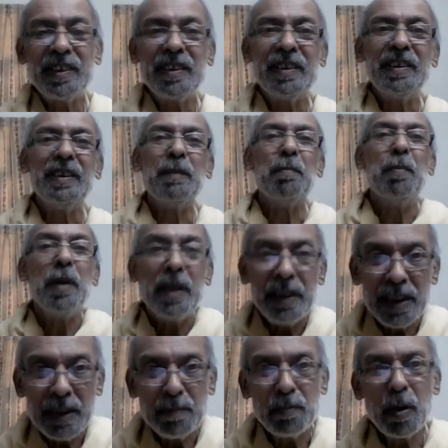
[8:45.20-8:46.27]
The
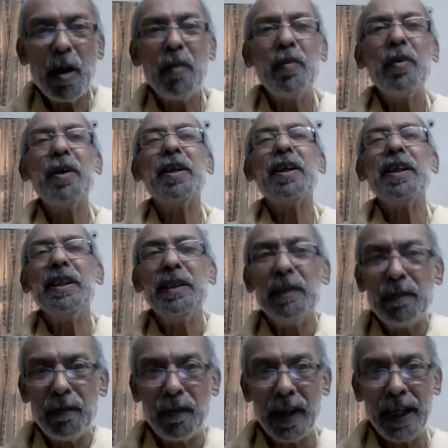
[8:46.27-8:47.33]
burning power in the
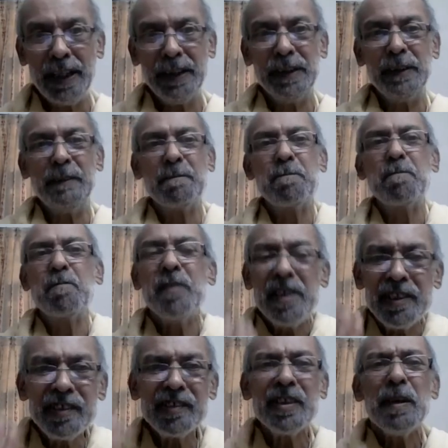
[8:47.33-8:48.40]
fire
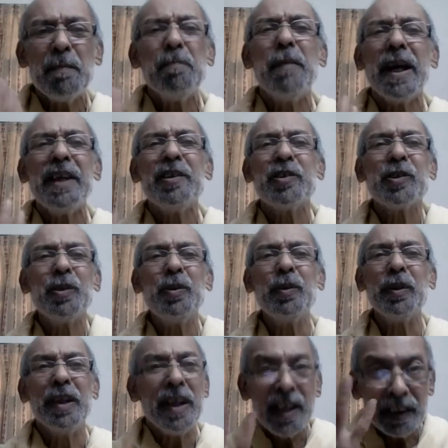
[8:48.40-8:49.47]
is by its own.
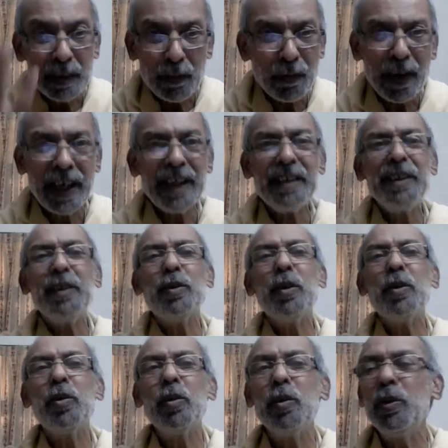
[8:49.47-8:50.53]
The fire did not
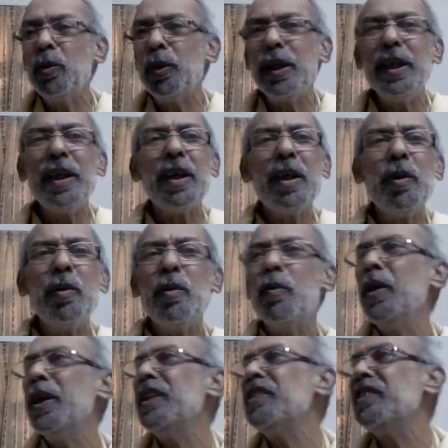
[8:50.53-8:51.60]
go looking around,
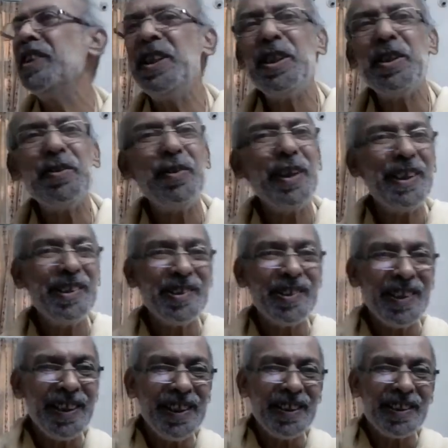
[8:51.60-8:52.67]
where is heat, where is
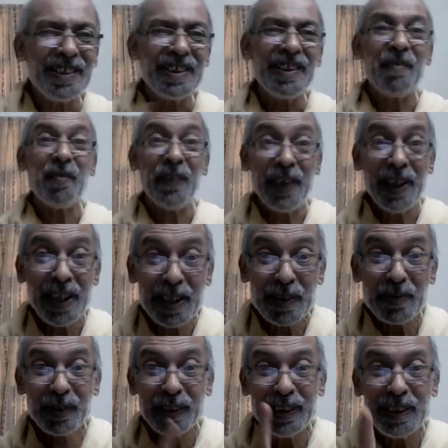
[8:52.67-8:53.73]
heat? There
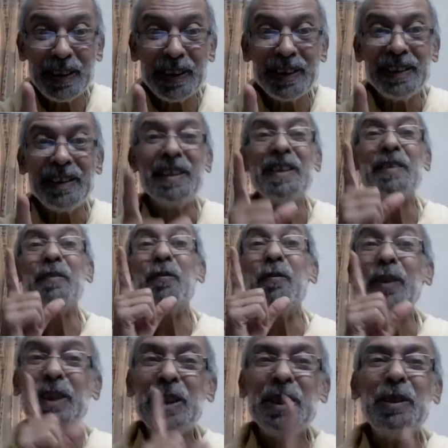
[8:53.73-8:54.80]
within,
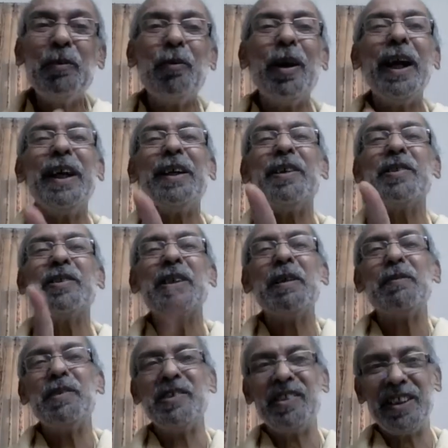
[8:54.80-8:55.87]
within the fire itself
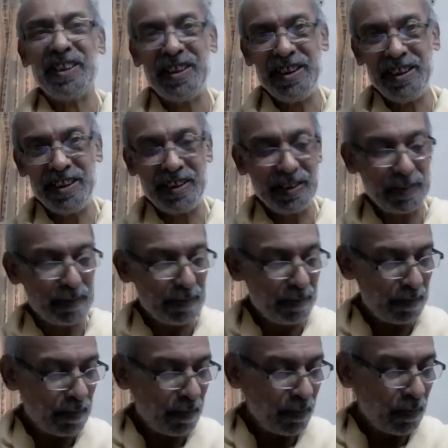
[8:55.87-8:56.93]
is that heat.
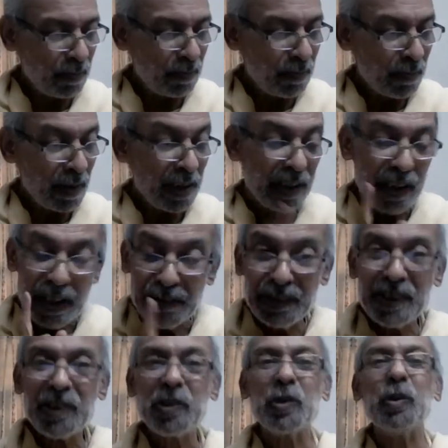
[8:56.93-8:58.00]

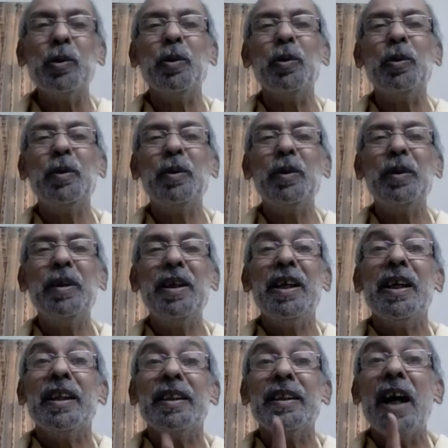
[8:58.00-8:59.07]
Even so,
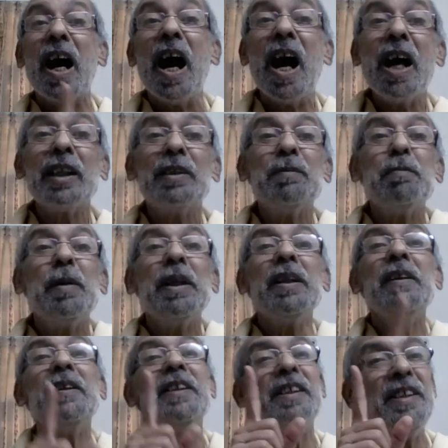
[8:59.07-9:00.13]
the Atman
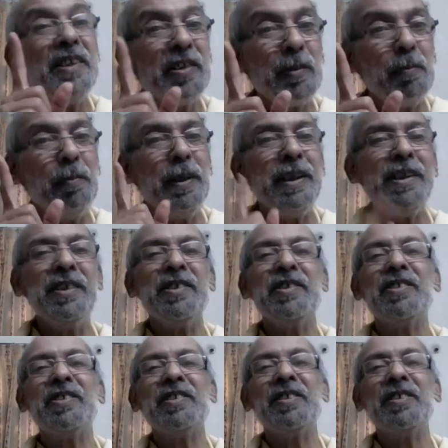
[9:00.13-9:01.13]
is bliss.